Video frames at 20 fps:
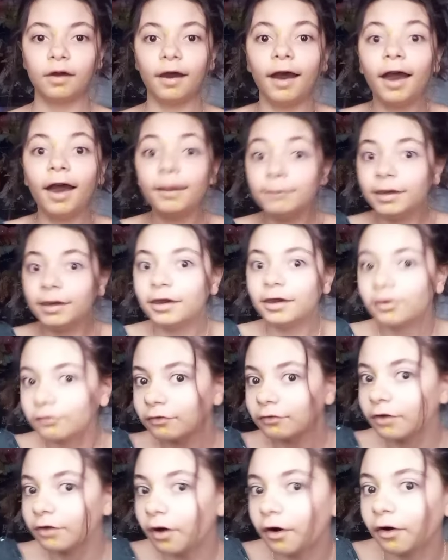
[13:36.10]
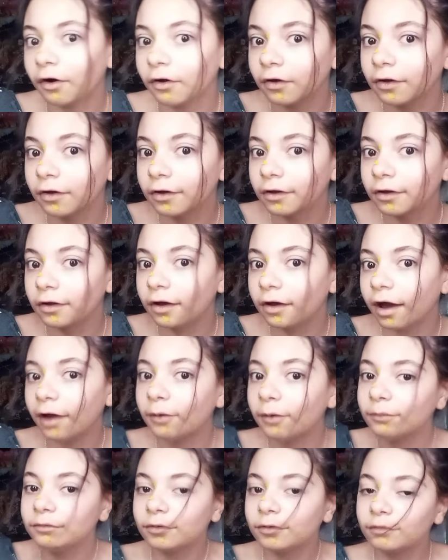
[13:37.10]
I'm here for y'all. I
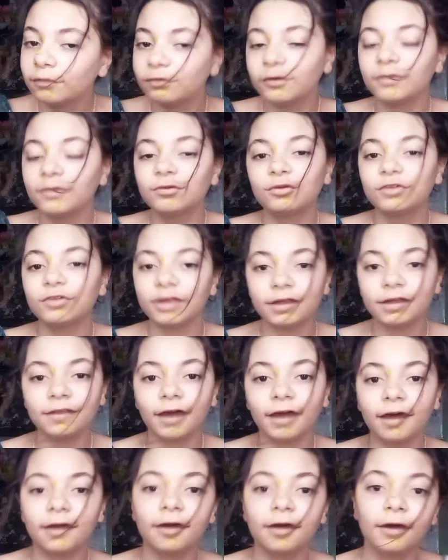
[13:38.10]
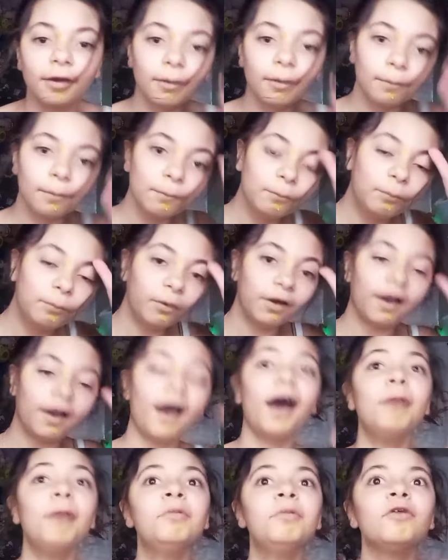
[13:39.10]
don't know if you understand that, but
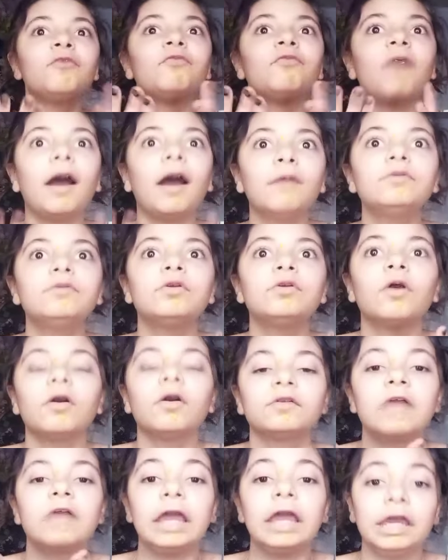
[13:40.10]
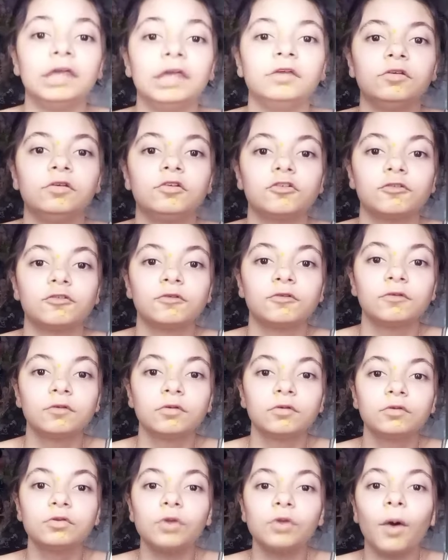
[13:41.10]
I'm around y'all's age.
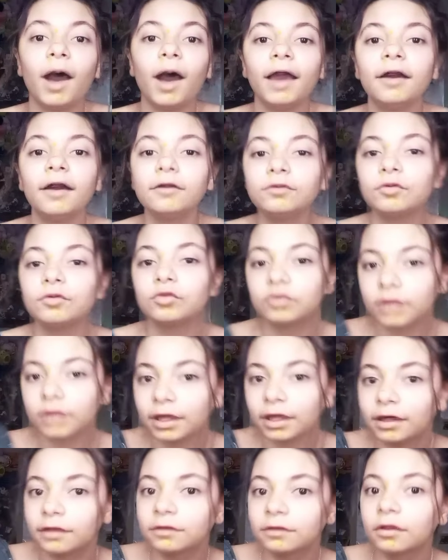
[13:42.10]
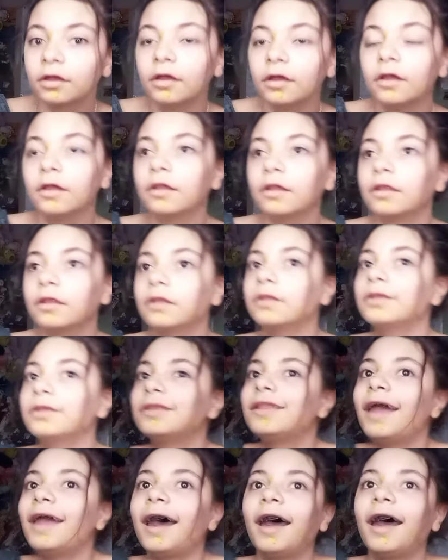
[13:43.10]
So I understand
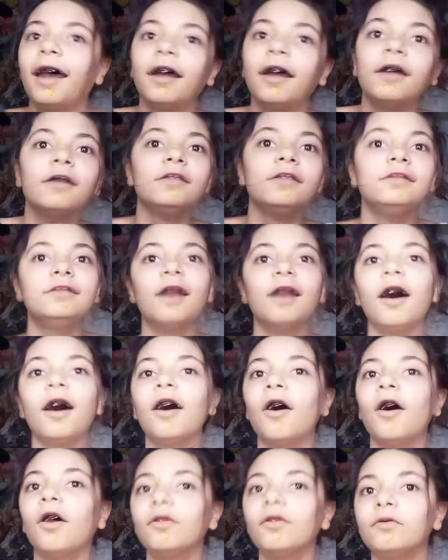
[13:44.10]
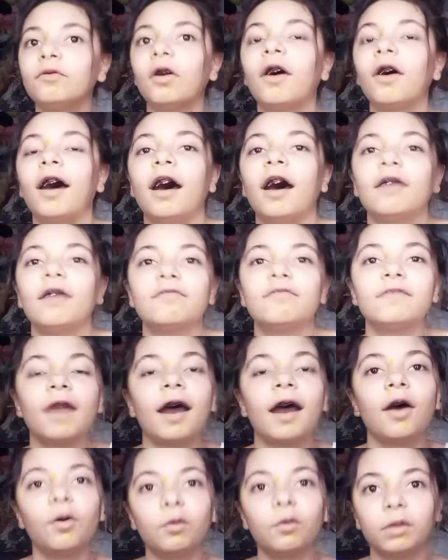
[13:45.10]
that not all y'all have an
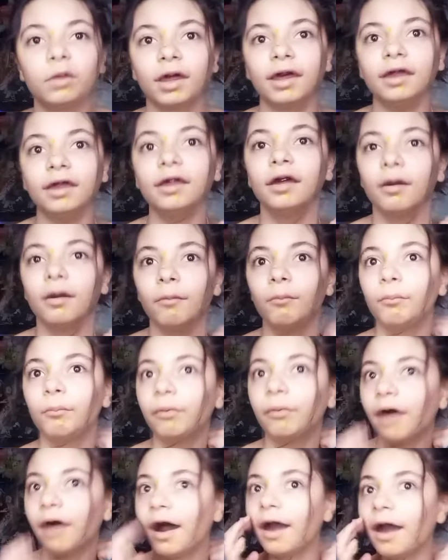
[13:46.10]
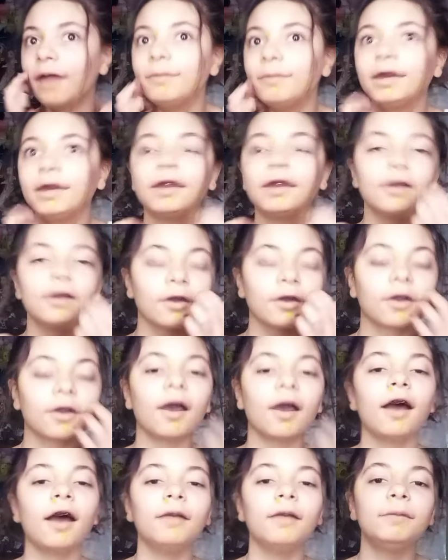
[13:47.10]
outlet, but I'm
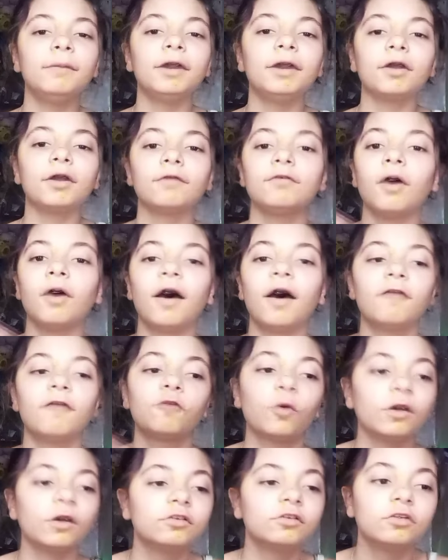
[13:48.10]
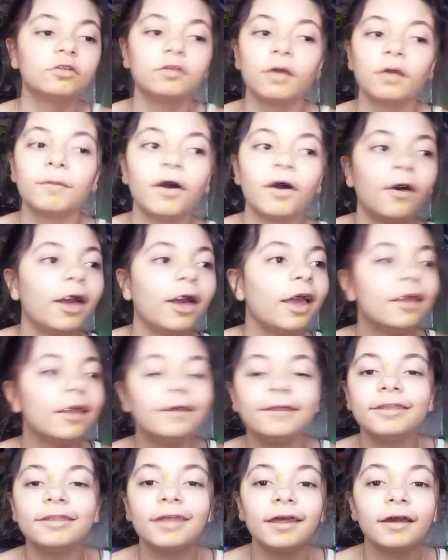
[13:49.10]
here. I'm here if y'all have questions about
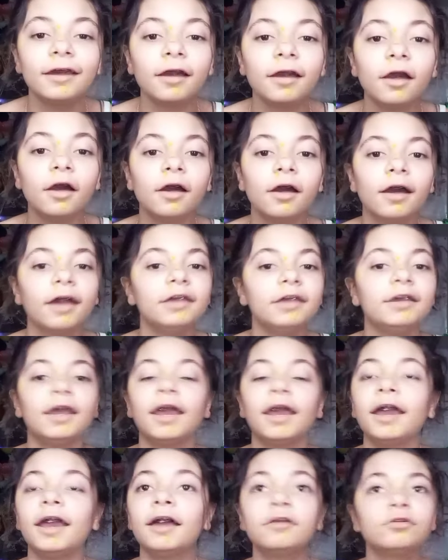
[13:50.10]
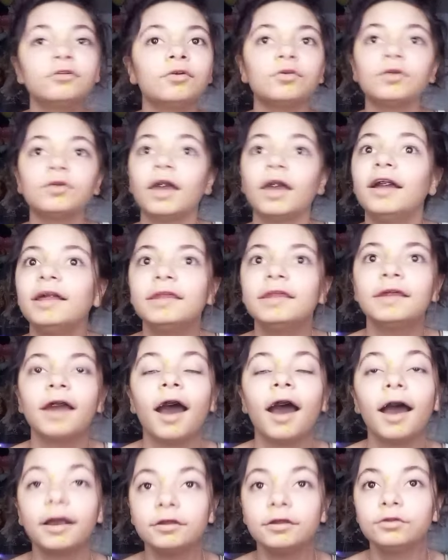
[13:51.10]
anything, any answers, anything
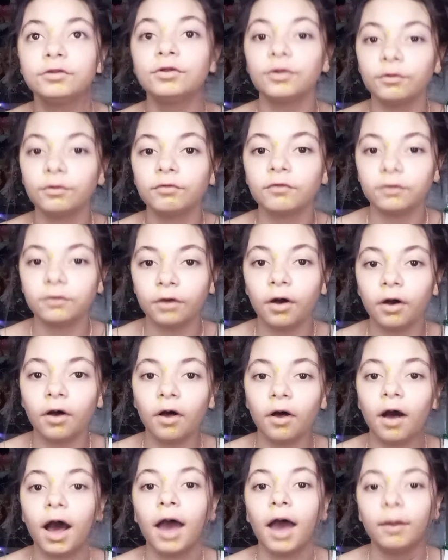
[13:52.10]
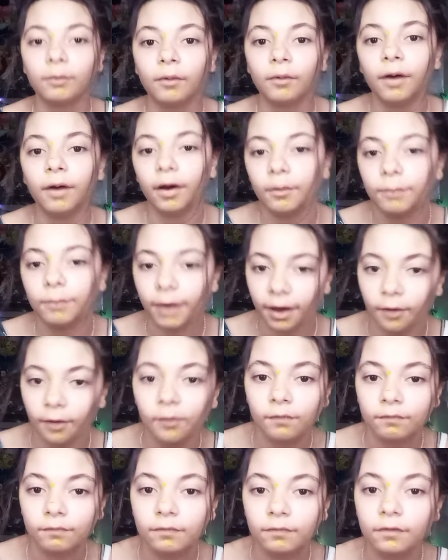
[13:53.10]
I can do for y'all, I will help
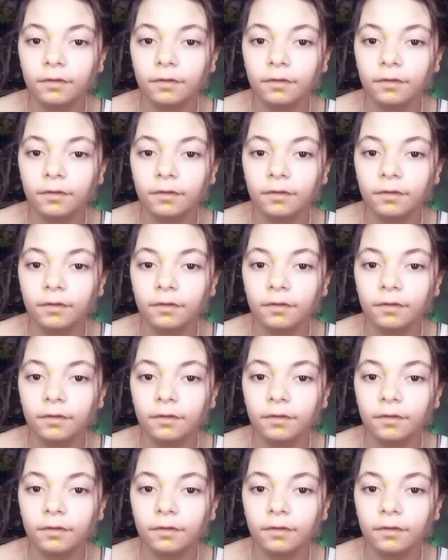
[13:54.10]
out.